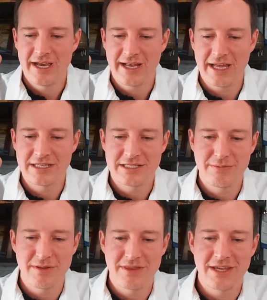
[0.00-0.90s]
Again, some
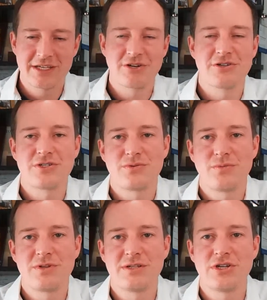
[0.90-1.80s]
of the things are just
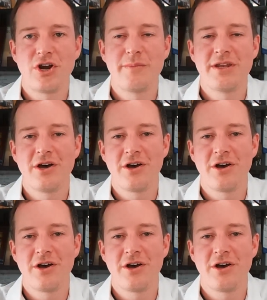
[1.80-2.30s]
determined